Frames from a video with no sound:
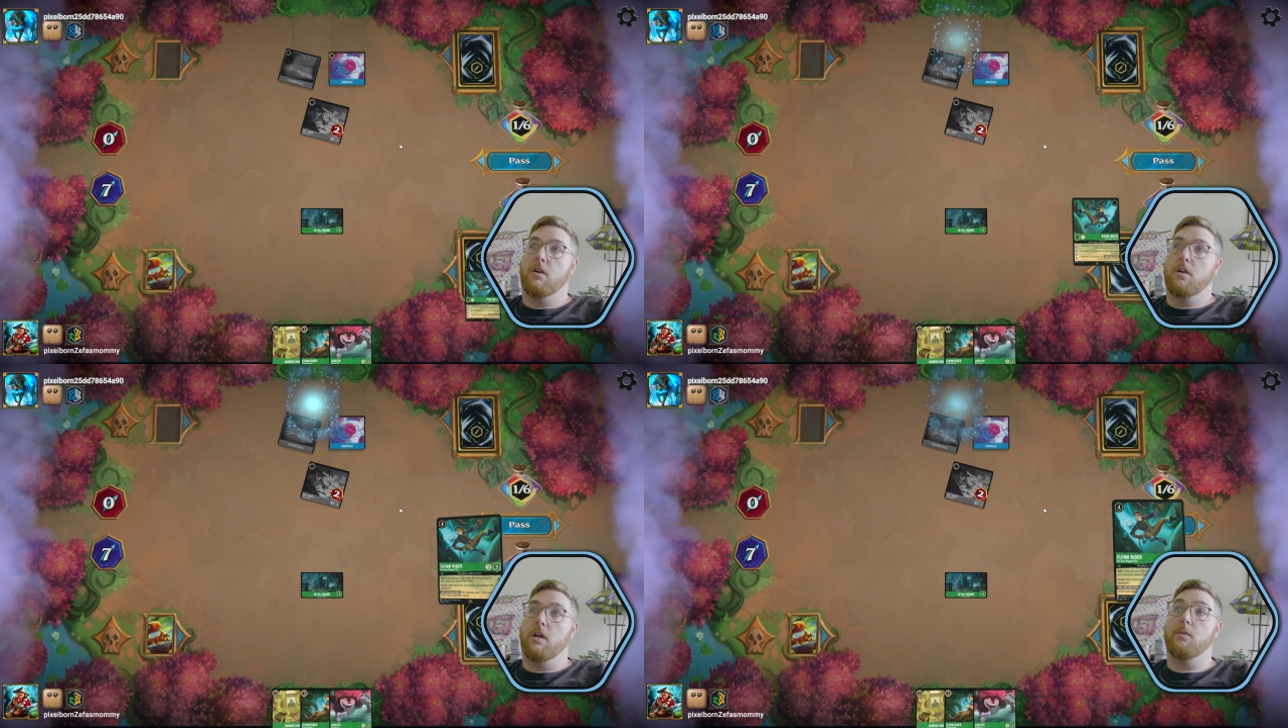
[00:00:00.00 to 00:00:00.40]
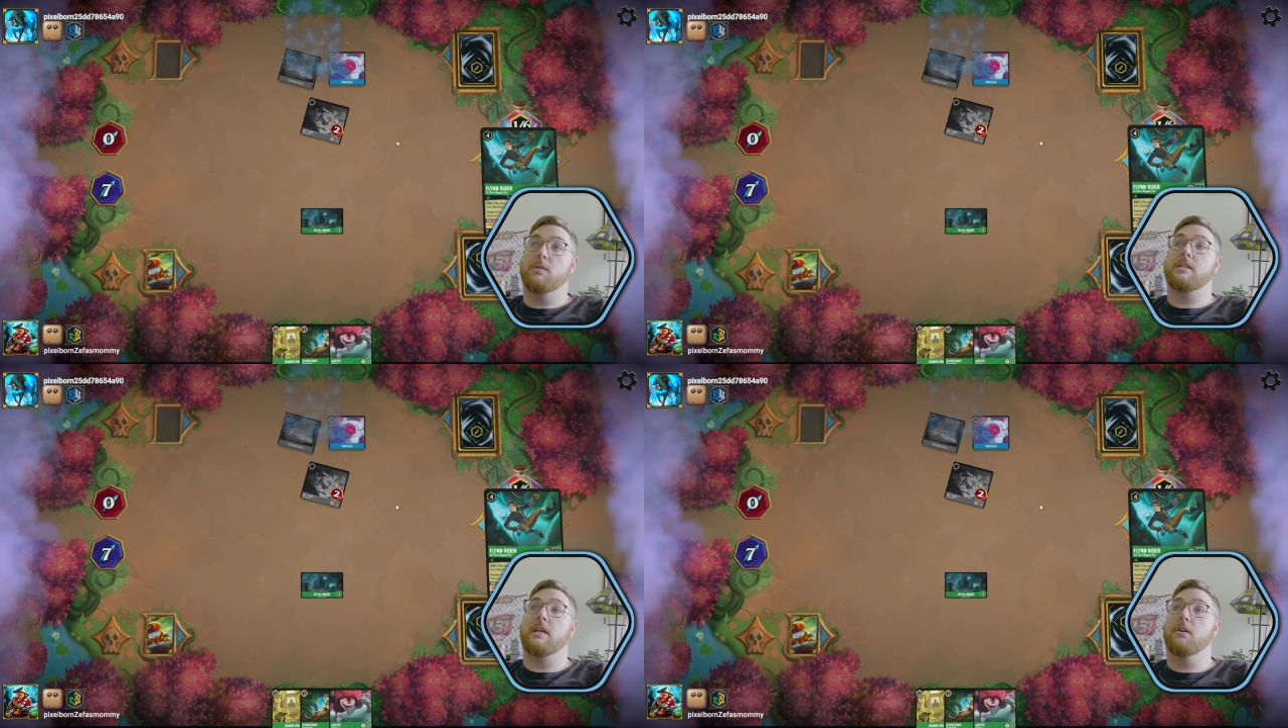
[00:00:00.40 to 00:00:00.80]
It
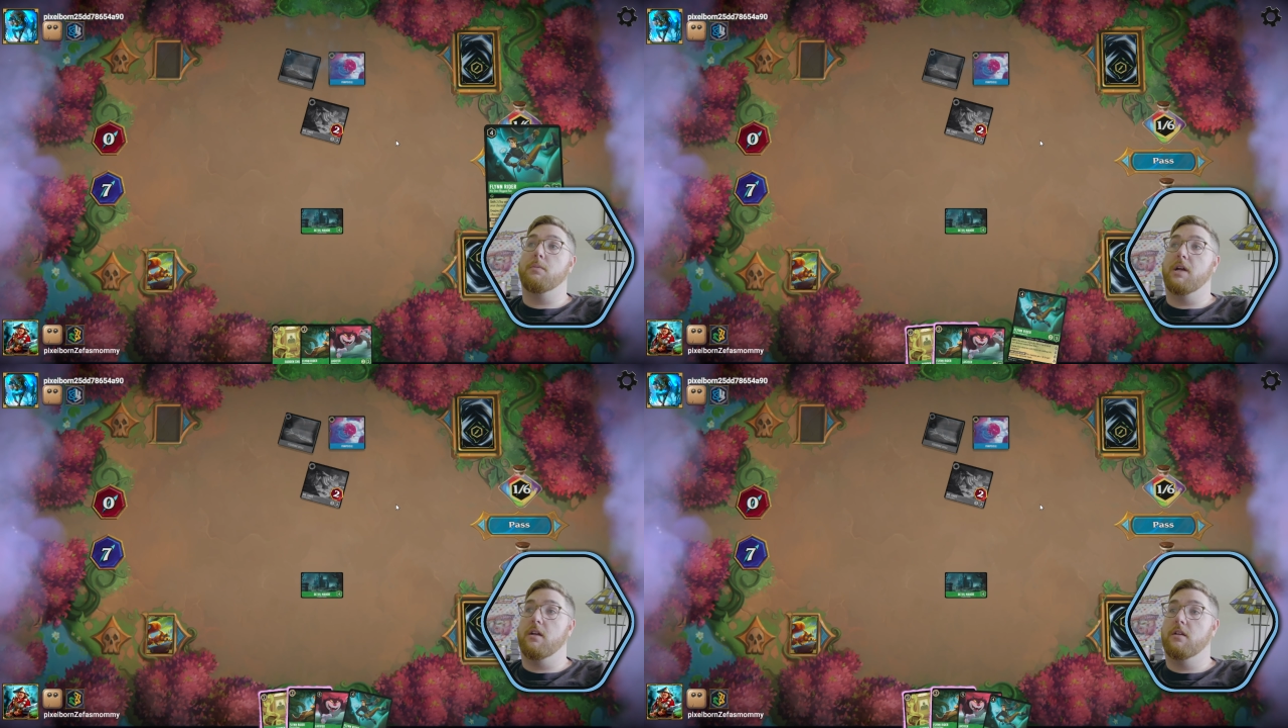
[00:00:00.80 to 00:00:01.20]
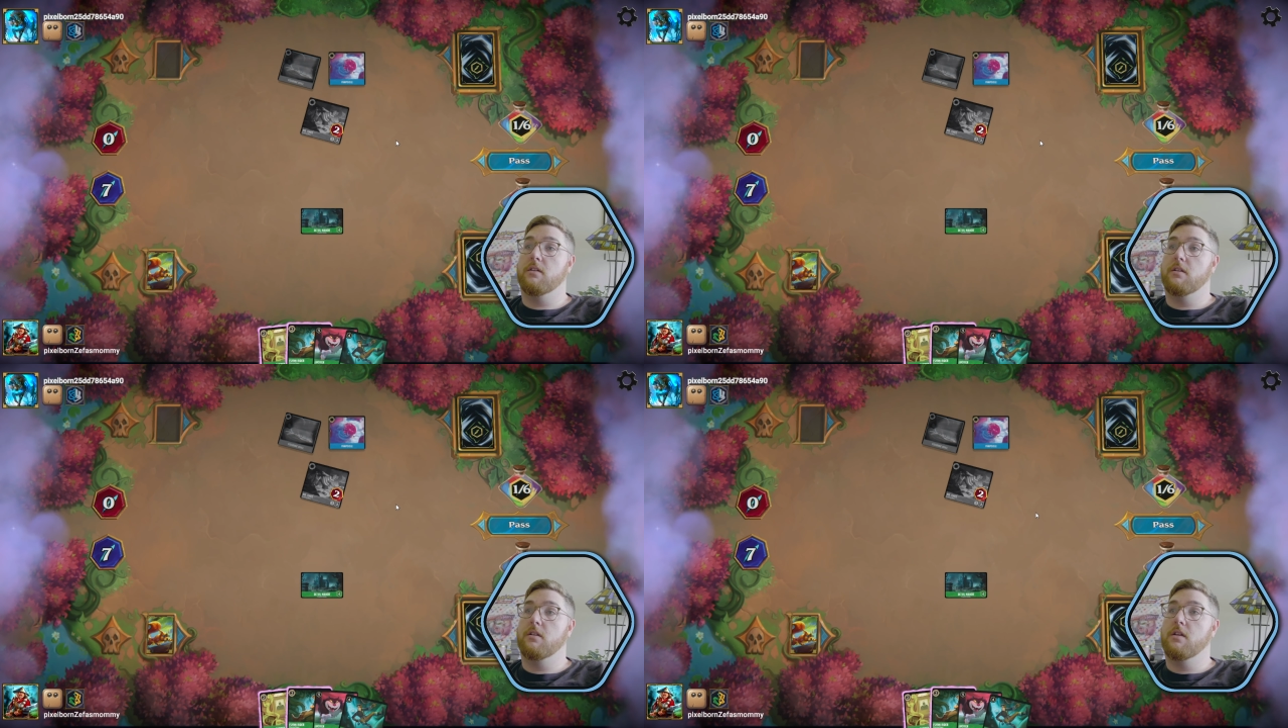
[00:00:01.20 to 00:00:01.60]
was Tinkerbell,
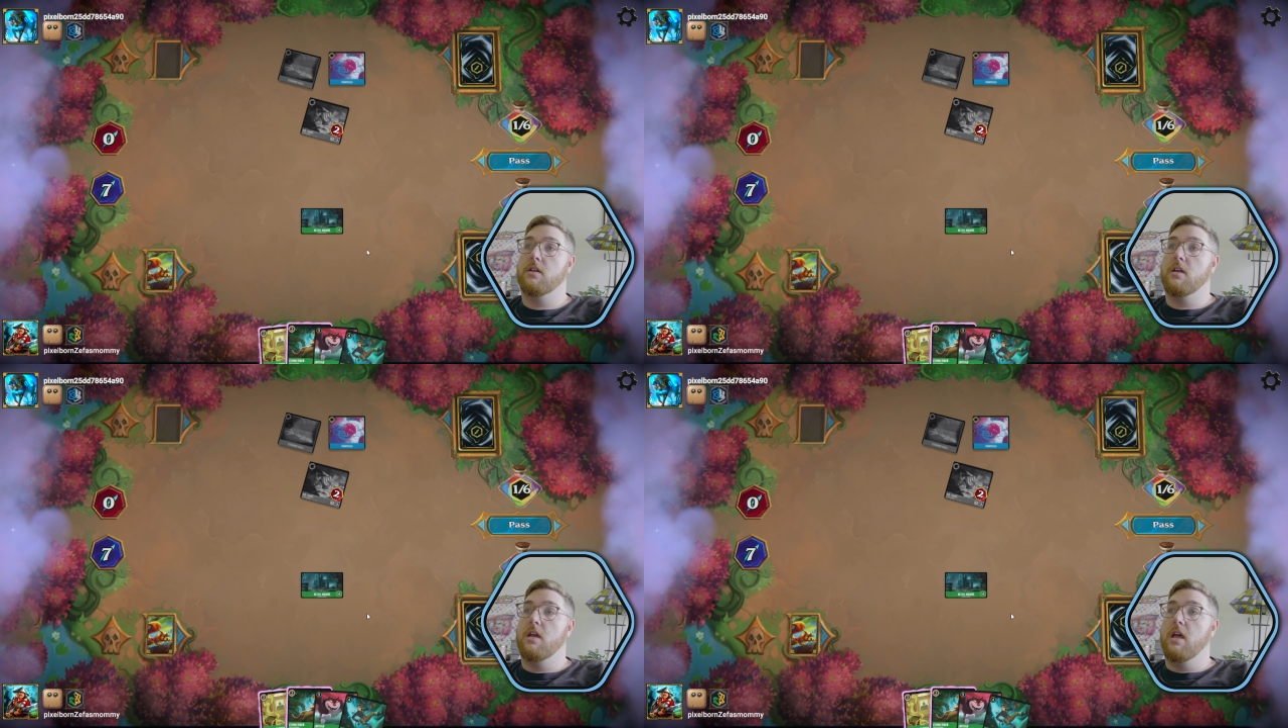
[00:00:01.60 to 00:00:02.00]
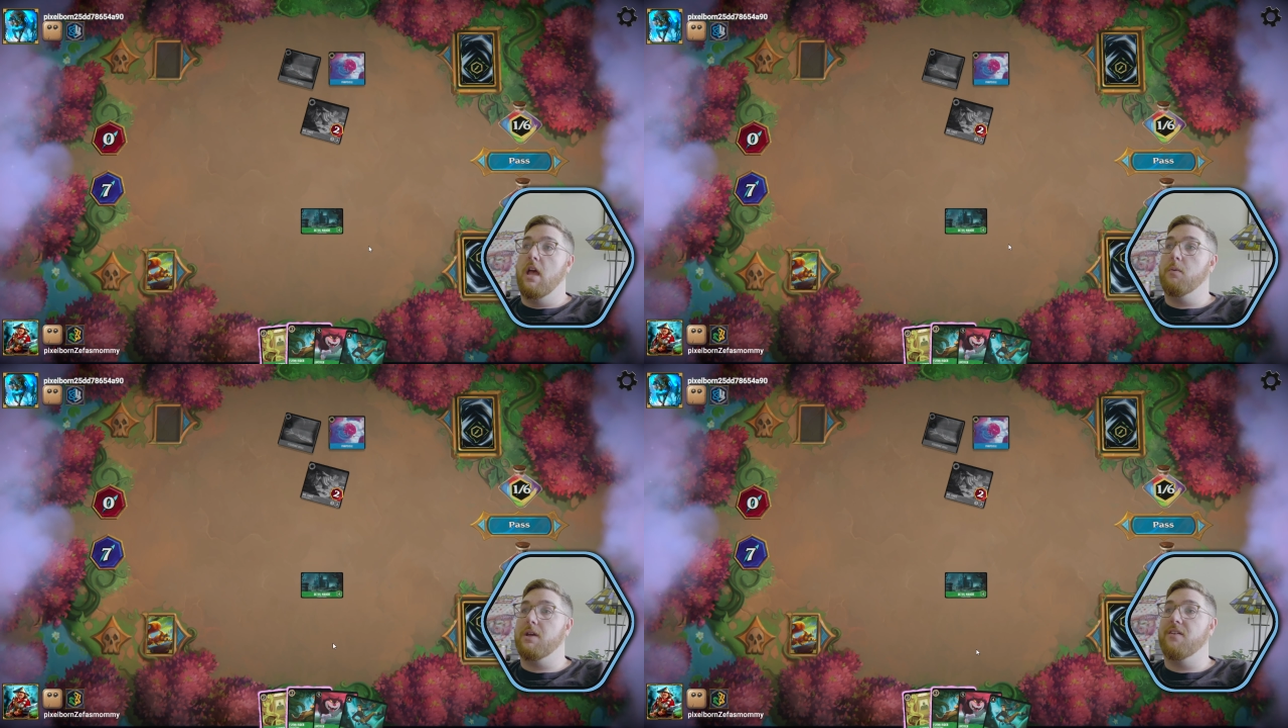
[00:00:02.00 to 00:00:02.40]

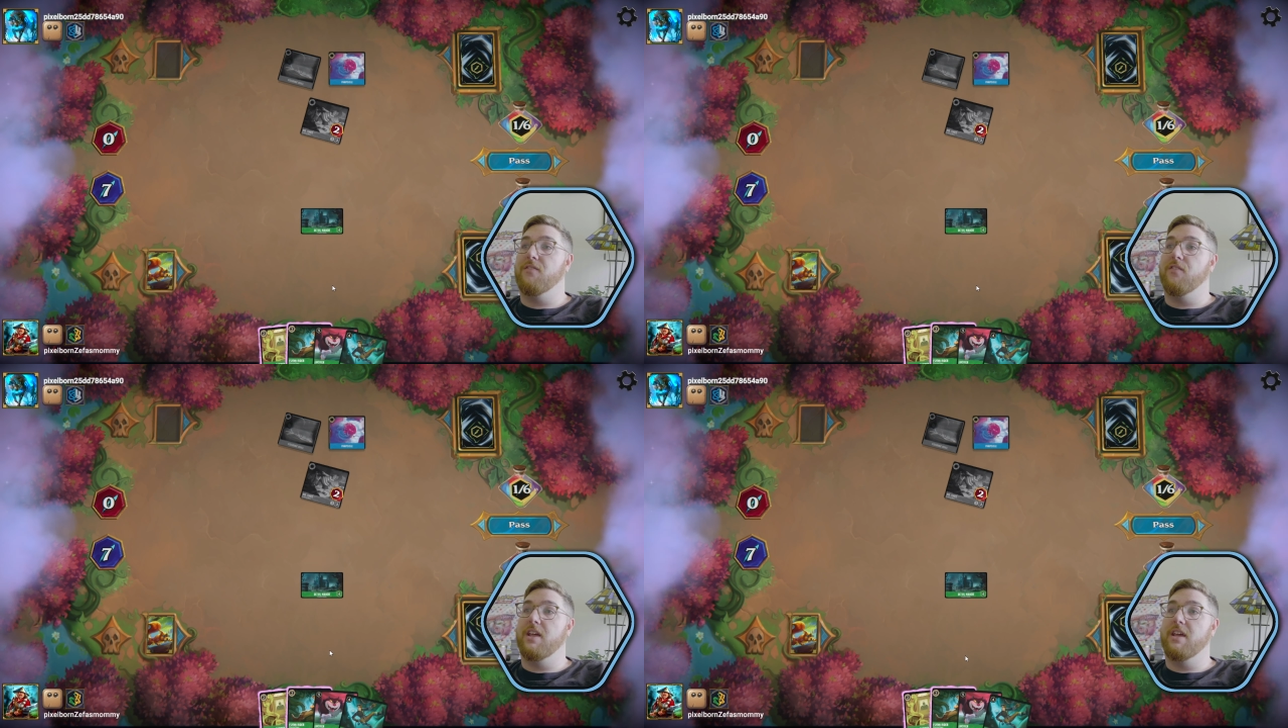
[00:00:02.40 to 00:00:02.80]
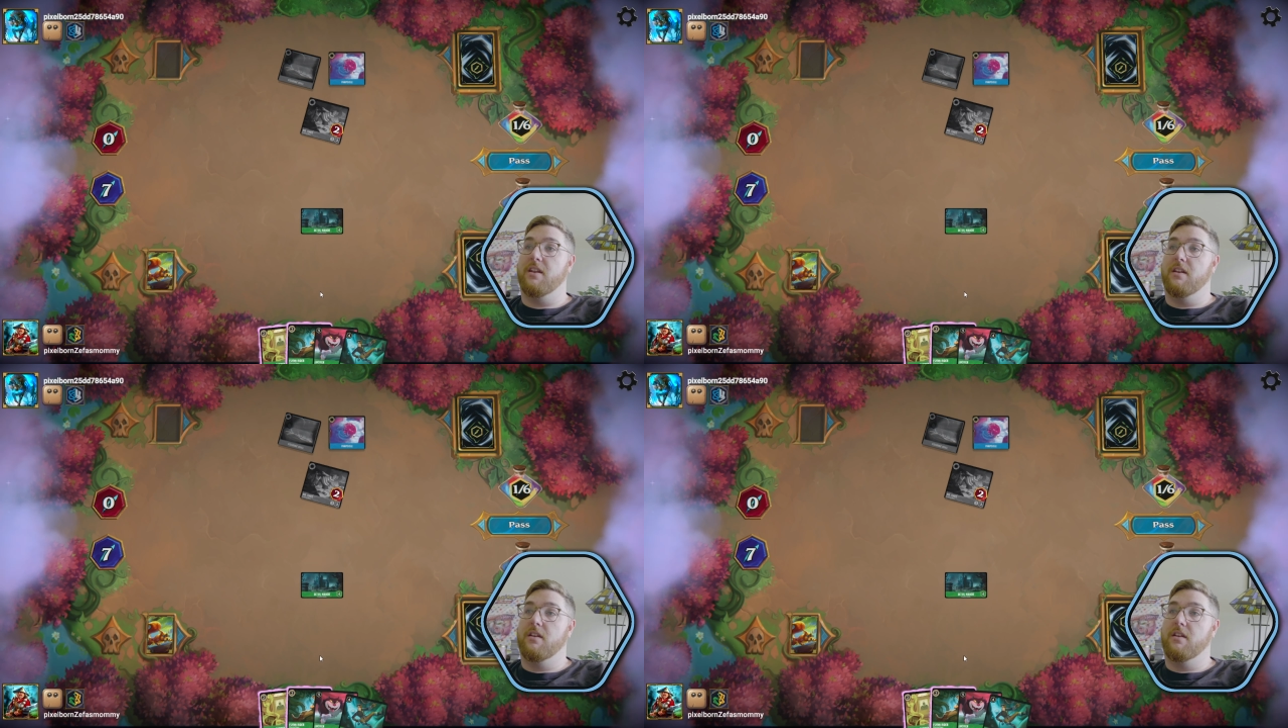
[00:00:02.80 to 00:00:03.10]
and we get a Flynn.